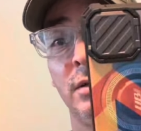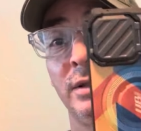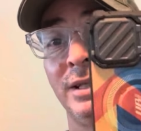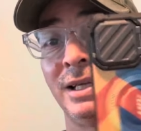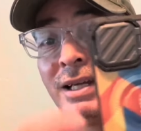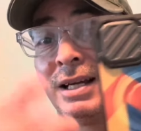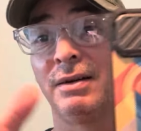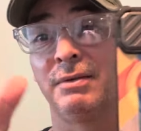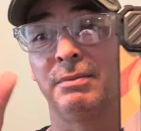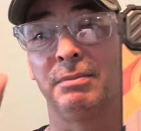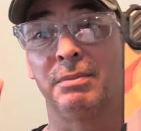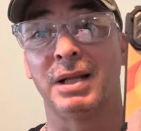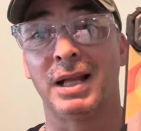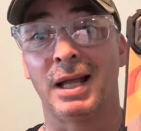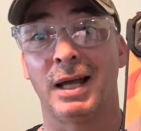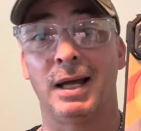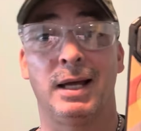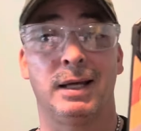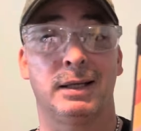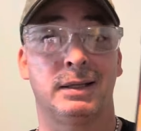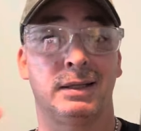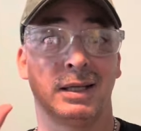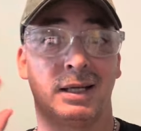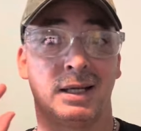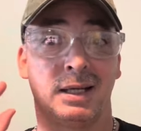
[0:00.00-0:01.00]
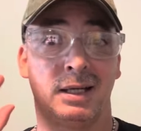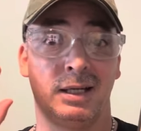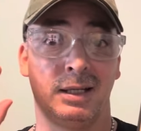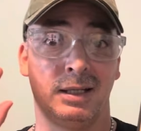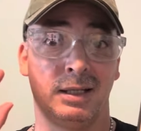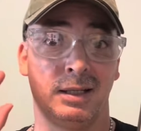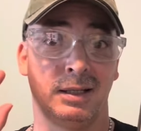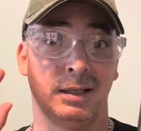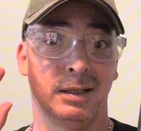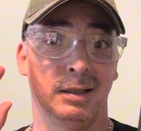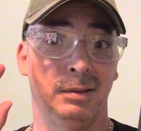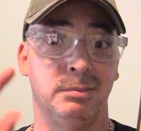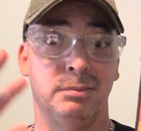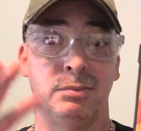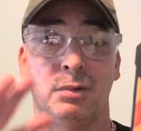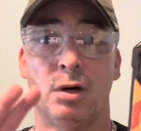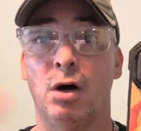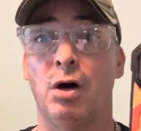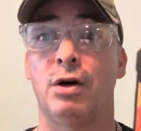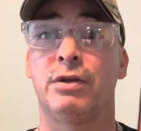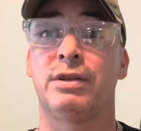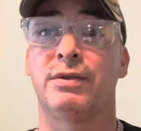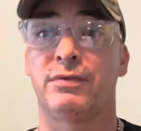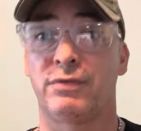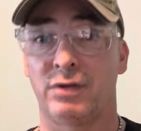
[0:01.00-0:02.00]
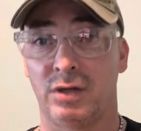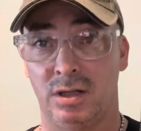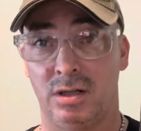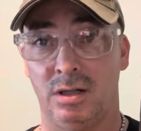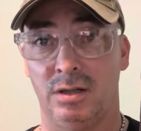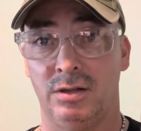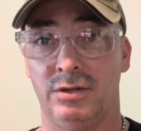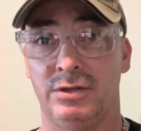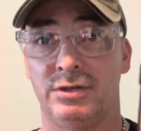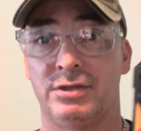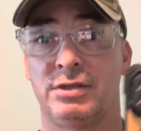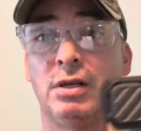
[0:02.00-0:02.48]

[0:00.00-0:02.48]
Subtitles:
they got black, they got all different colors.